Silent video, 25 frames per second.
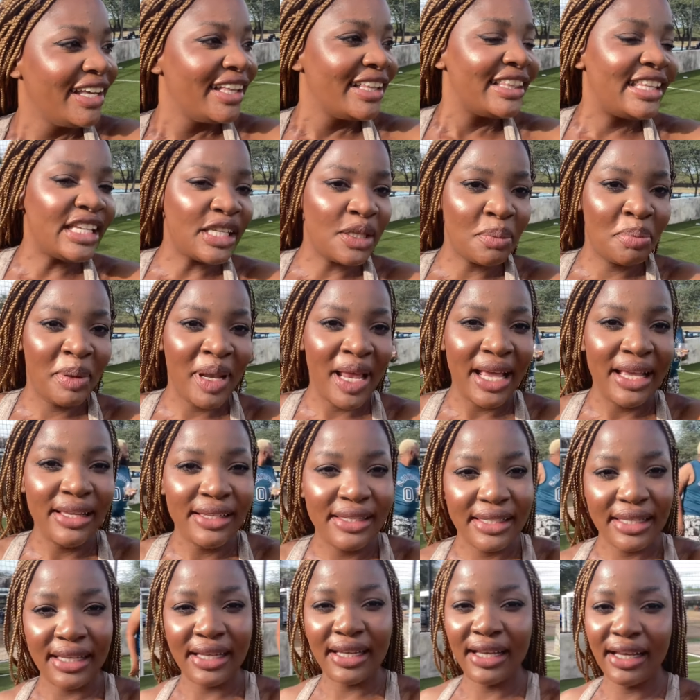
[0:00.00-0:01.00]
this
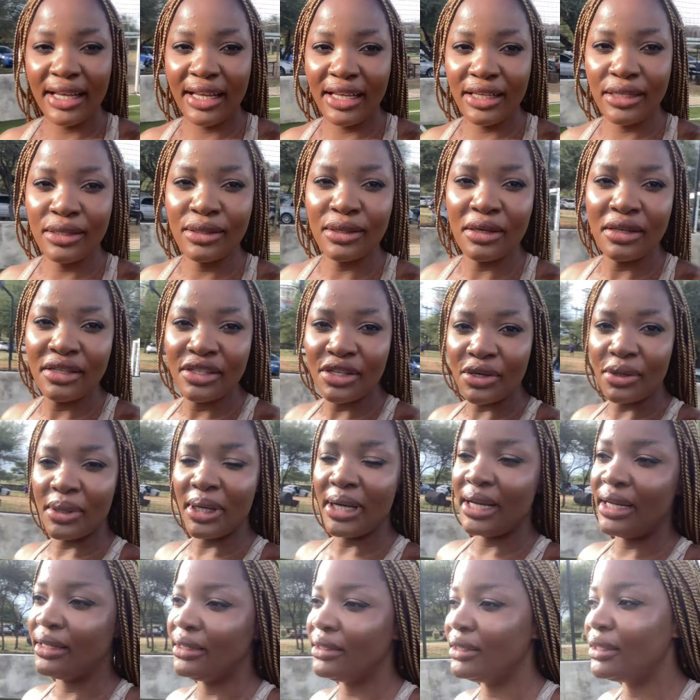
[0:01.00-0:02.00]
place is so
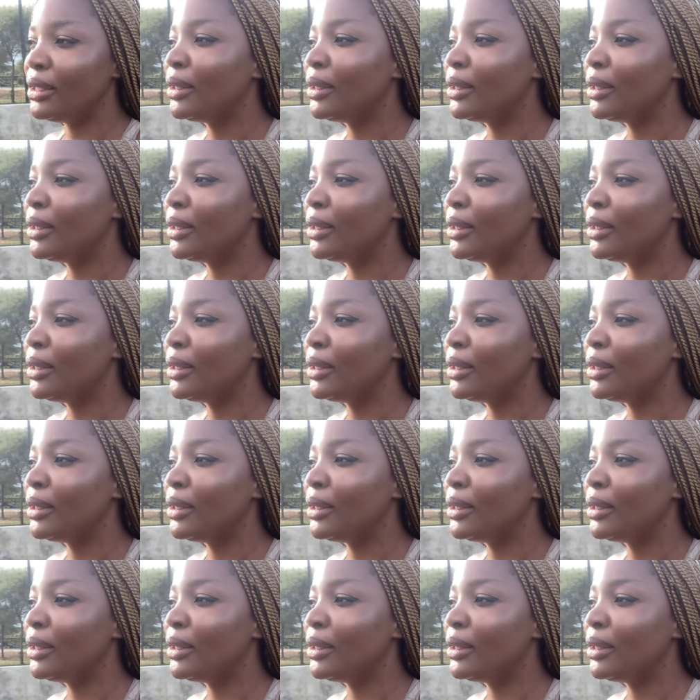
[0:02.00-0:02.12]
serene.